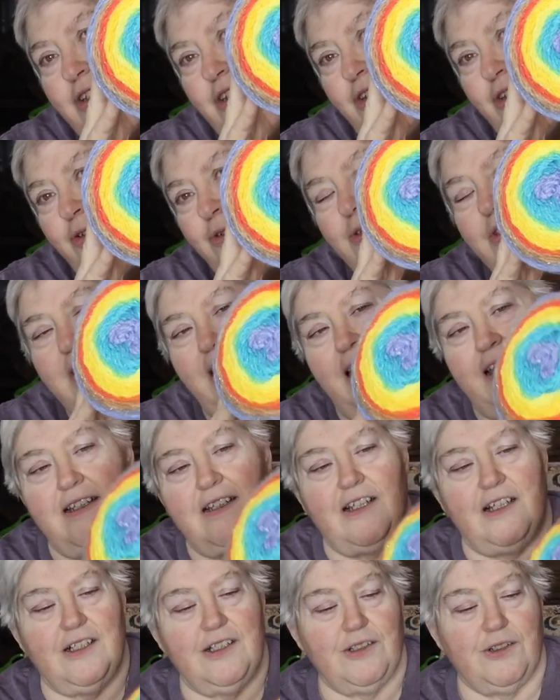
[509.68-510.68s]
to use that
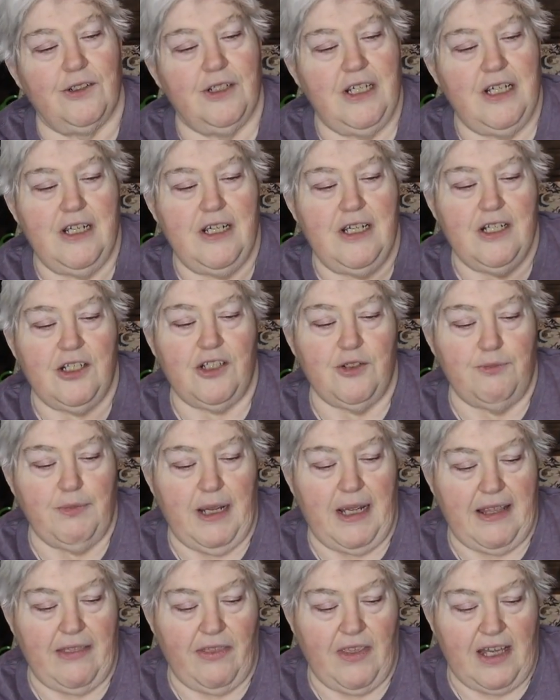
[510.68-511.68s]
color to
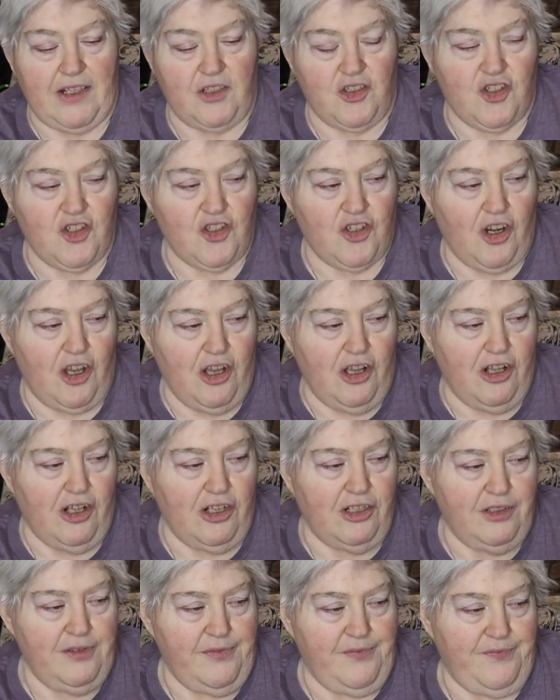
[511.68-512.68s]
make that
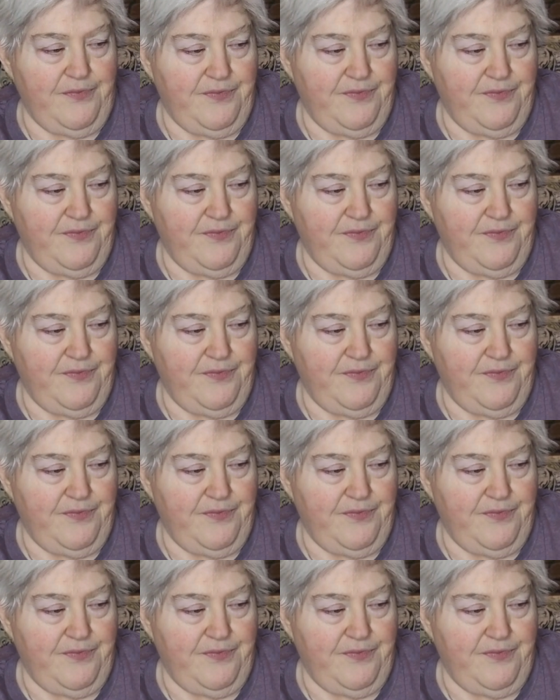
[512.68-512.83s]
shawl